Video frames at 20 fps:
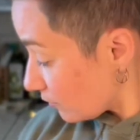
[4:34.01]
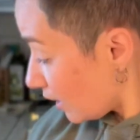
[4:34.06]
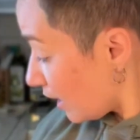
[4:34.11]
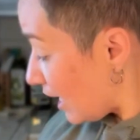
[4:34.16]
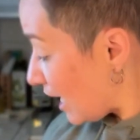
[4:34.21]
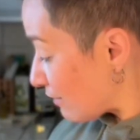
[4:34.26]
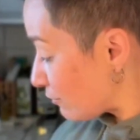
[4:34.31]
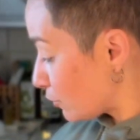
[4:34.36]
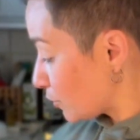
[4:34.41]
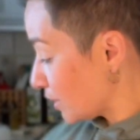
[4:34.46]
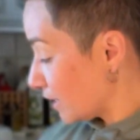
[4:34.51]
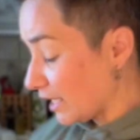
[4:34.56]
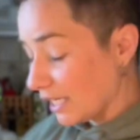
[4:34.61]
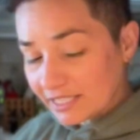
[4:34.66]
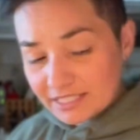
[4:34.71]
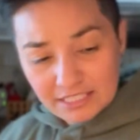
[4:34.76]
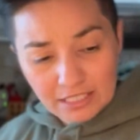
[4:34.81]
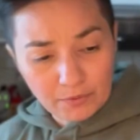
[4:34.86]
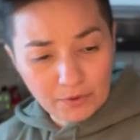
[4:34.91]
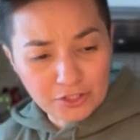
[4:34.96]
And I have a really
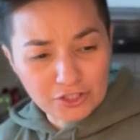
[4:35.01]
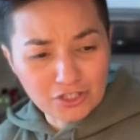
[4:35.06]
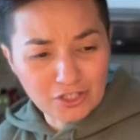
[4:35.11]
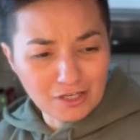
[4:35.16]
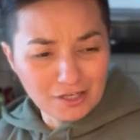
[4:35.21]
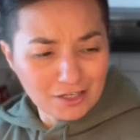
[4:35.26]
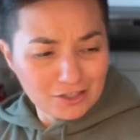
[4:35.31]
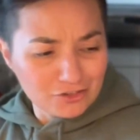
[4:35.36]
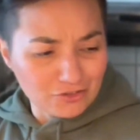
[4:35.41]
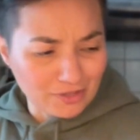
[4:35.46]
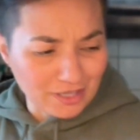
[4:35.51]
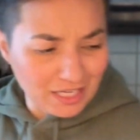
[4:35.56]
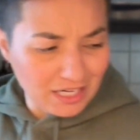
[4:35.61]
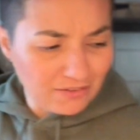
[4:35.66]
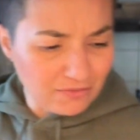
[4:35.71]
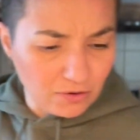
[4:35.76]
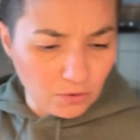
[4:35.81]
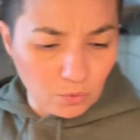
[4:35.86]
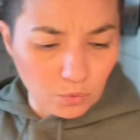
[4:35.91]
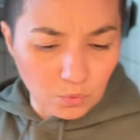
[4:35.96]
nice sandwich. So
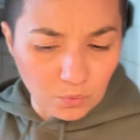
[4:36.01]
kind of a